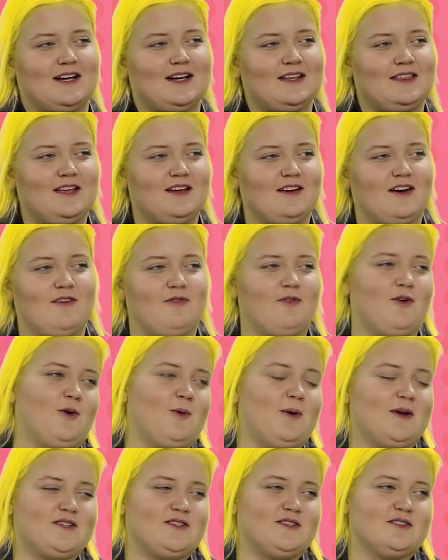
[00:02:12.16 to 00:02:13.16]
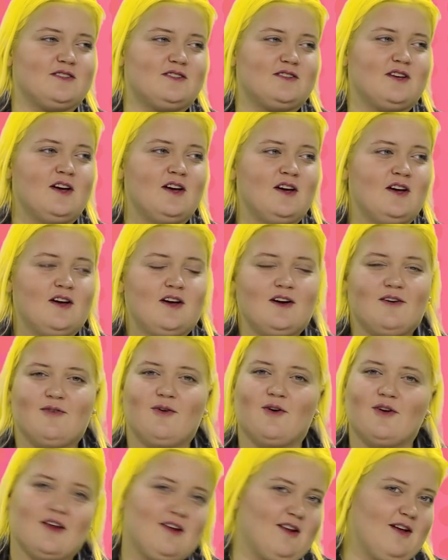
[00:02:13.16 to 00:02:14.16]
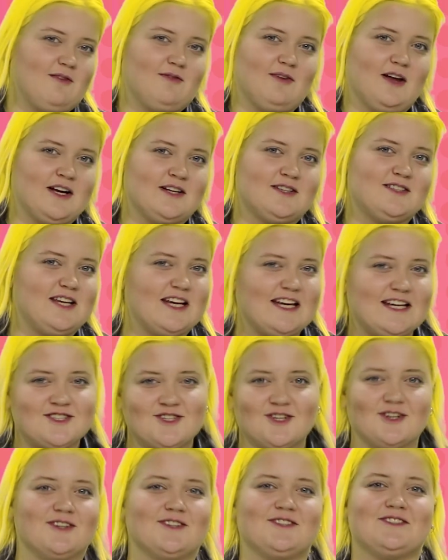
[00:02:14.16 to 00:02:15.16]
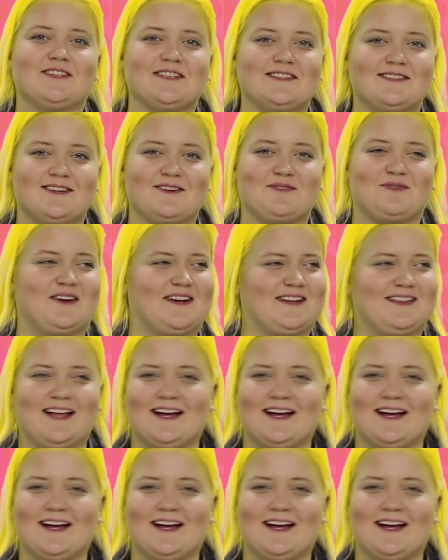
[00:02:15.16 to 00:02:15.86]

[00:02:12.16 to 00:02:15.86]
I think I've always just fallen in love like teachers and stuff like